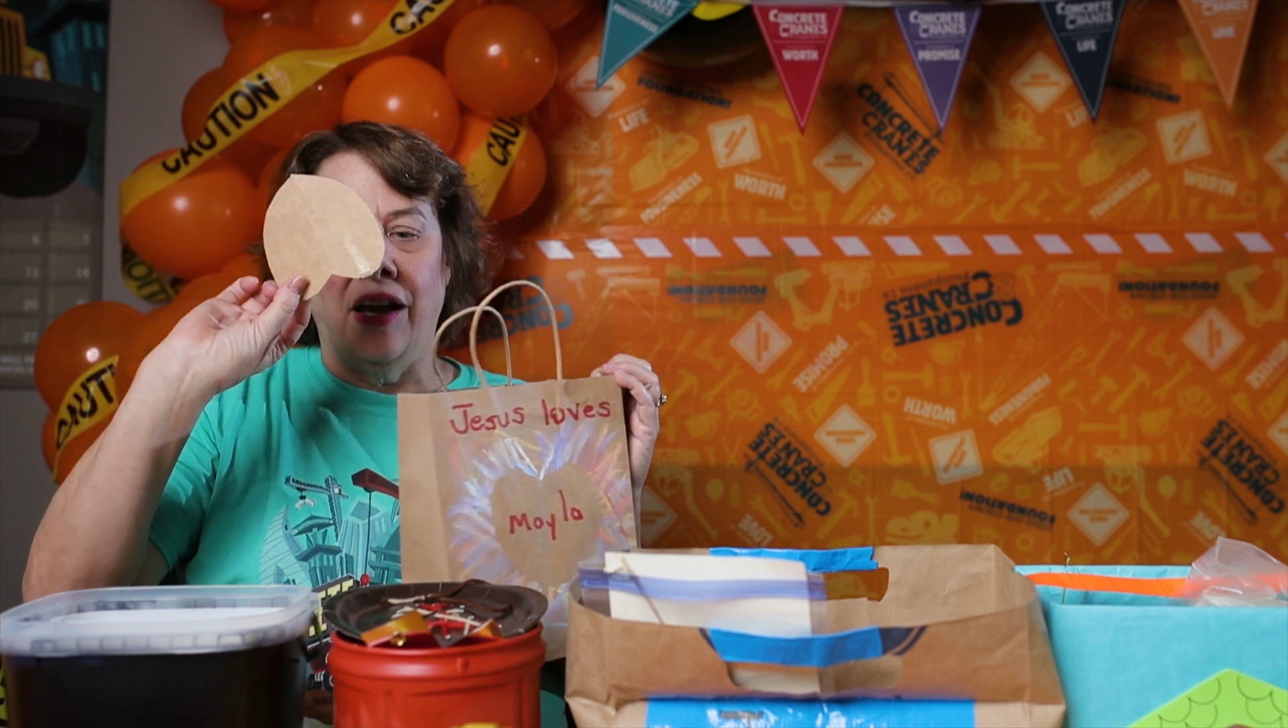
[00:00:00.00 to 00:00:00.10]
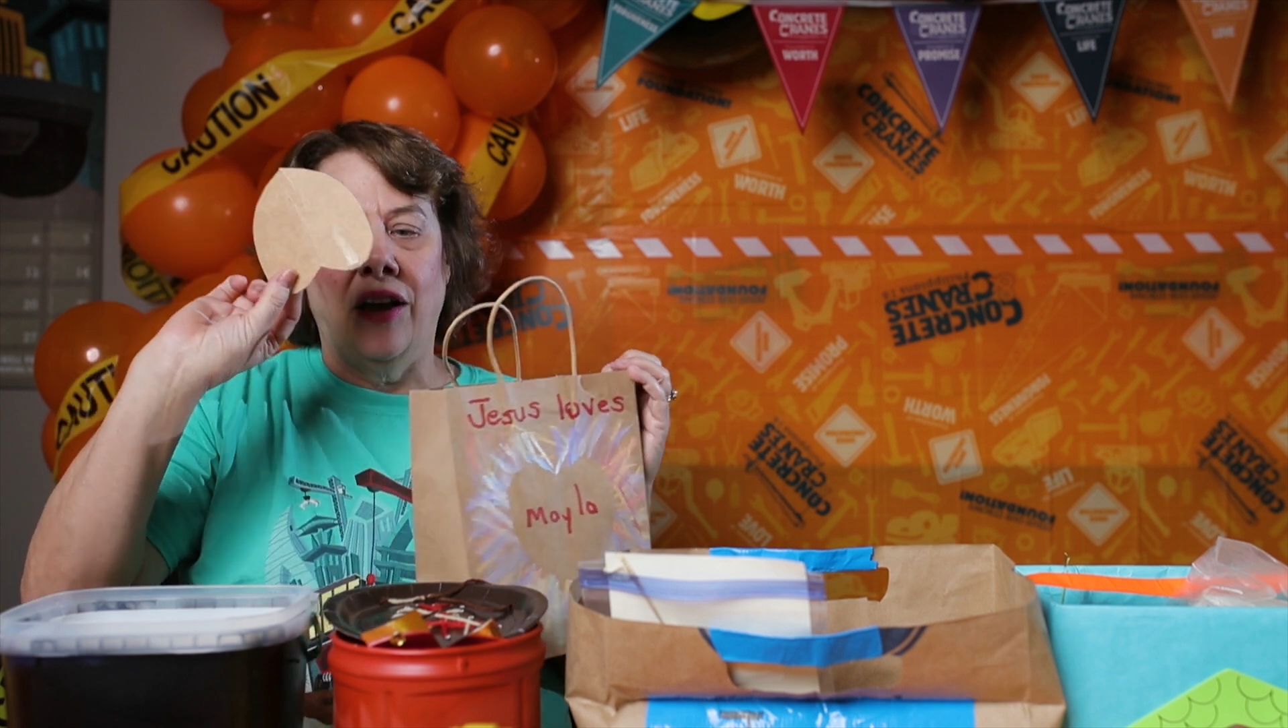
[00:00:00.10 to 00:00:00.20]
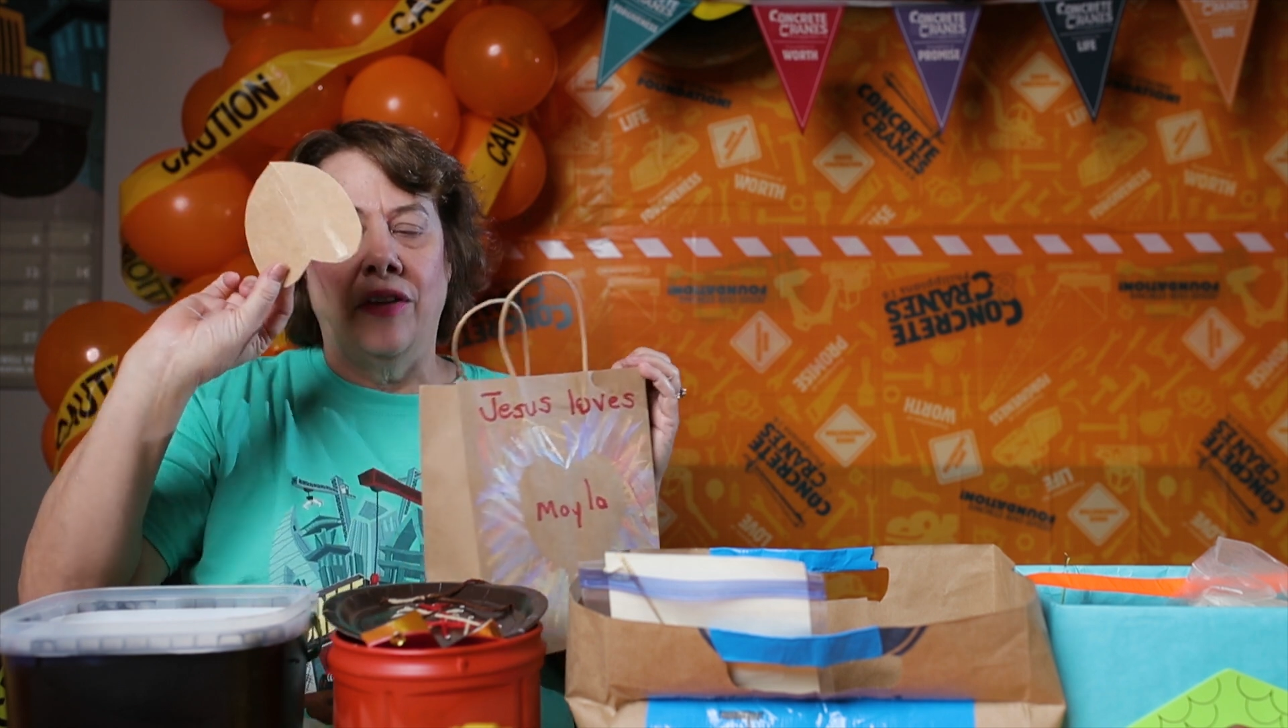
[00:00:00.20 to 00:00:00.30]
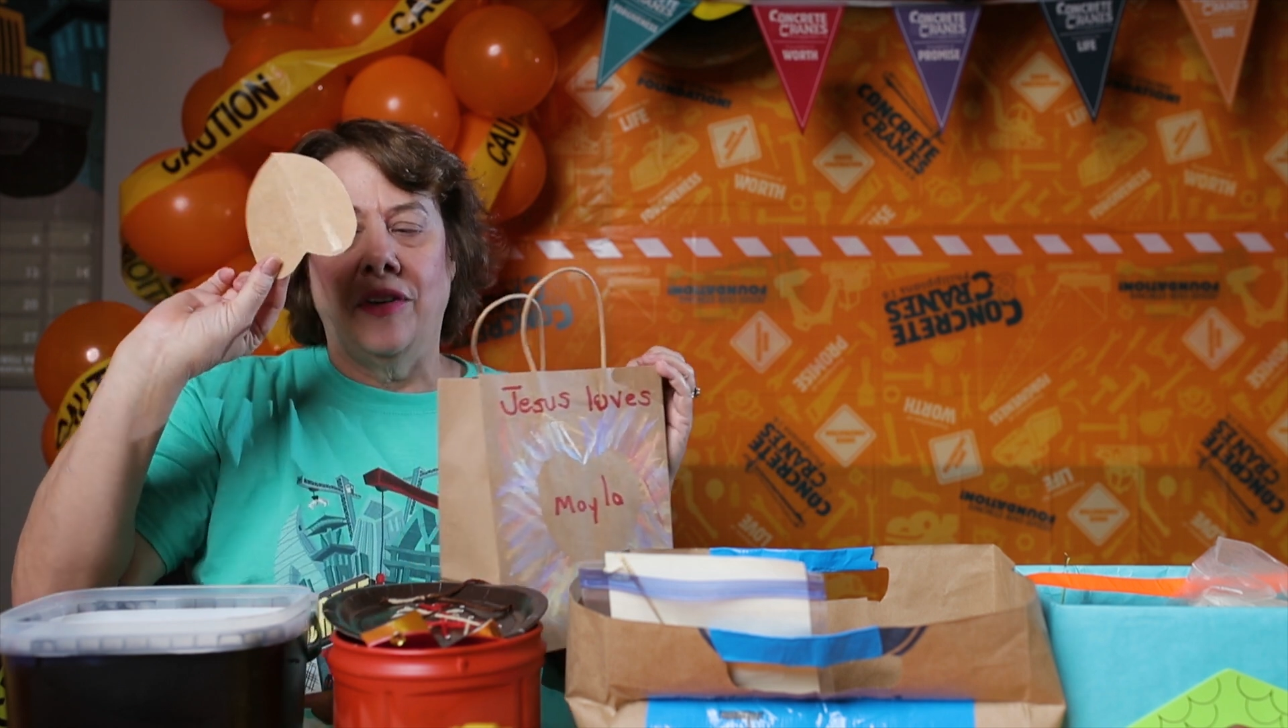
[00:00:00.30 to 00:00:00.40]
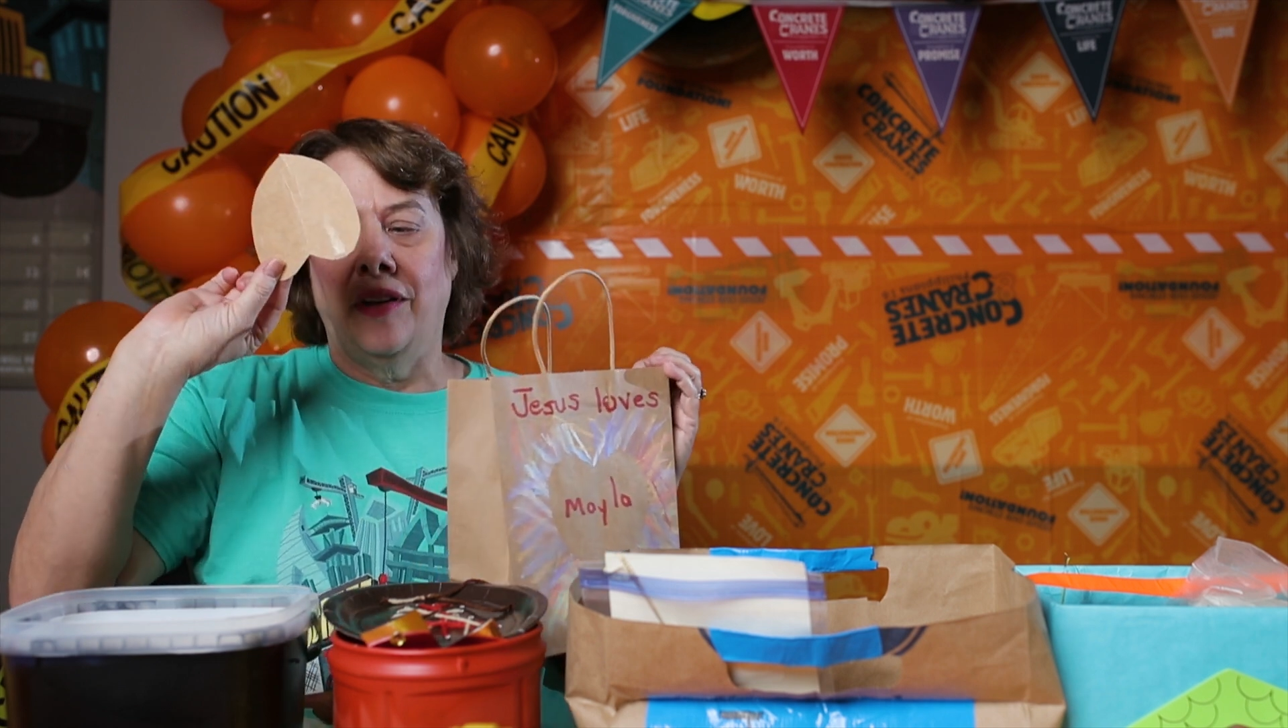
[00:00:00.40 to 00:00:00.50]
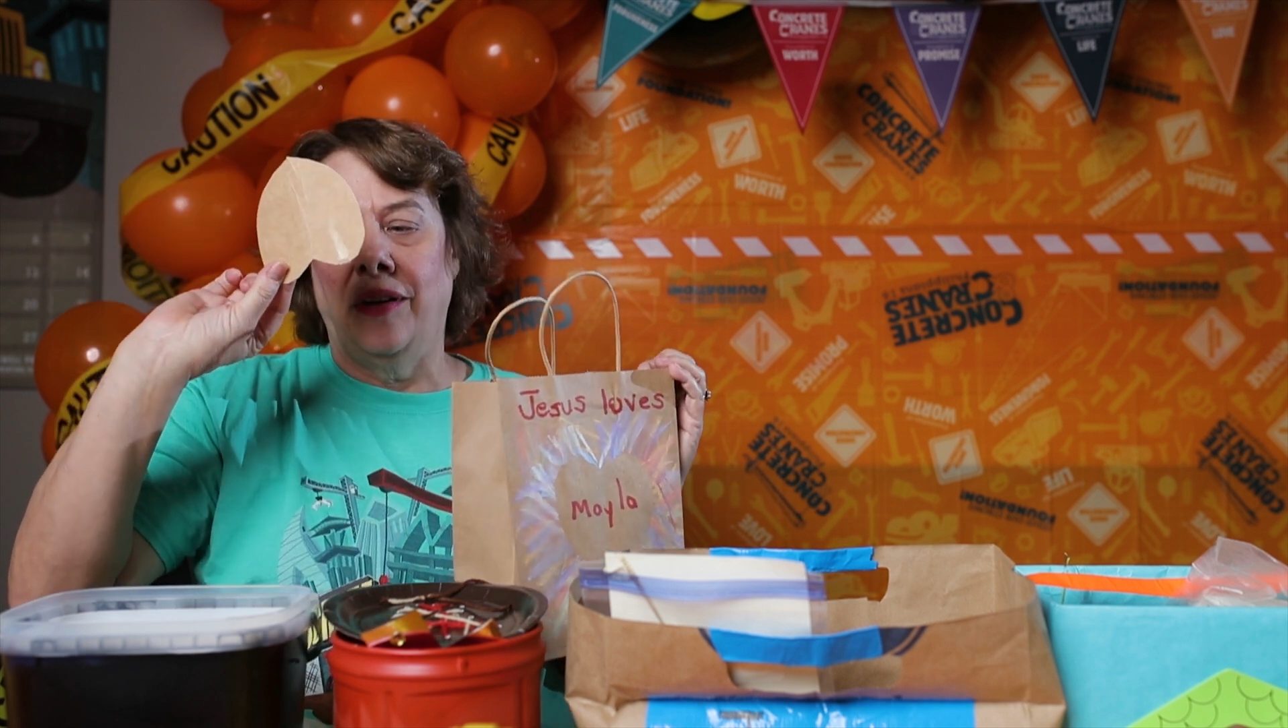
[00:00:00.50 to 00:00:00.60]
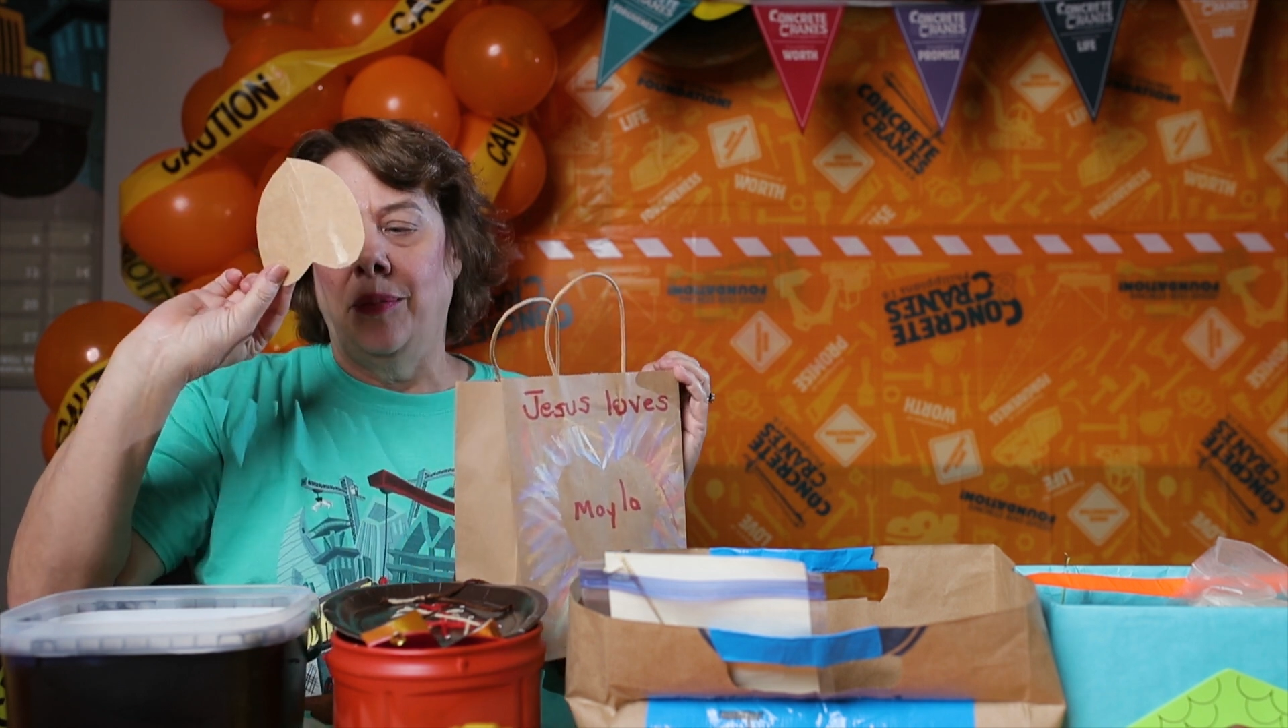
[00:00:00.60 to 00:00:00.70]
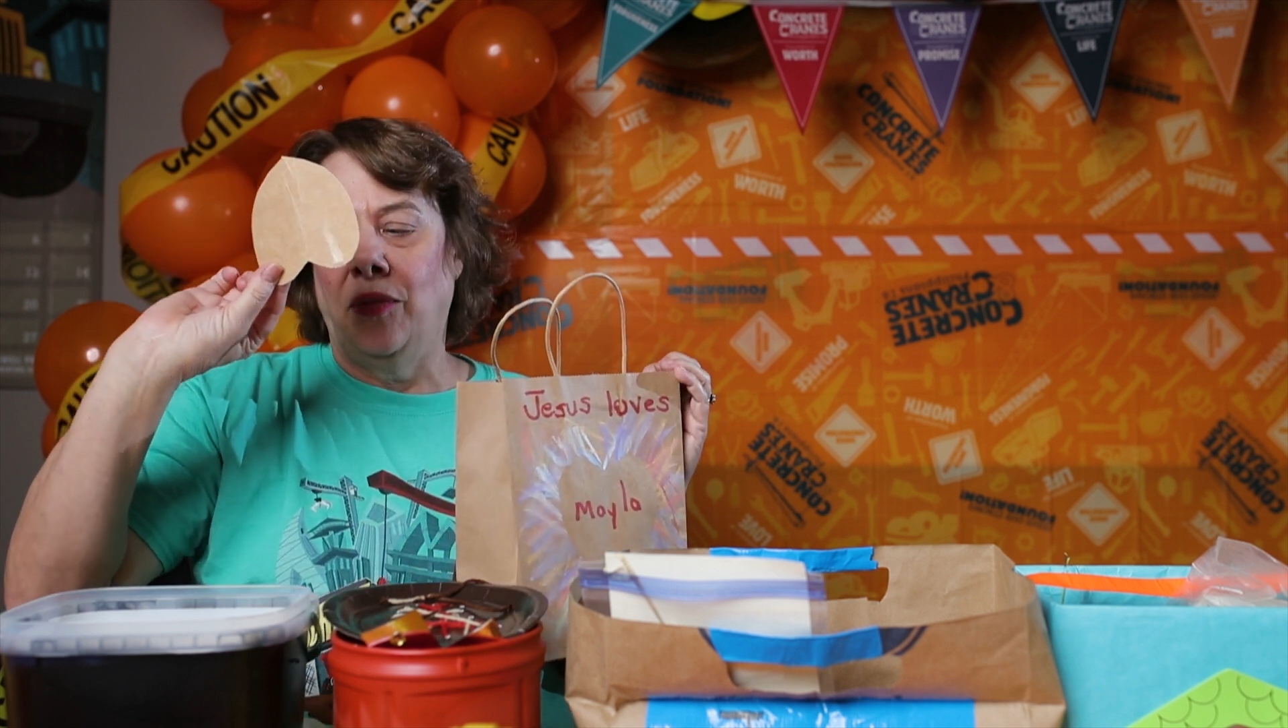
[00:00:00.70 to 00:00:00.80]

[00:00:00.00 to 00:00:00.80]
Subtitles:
of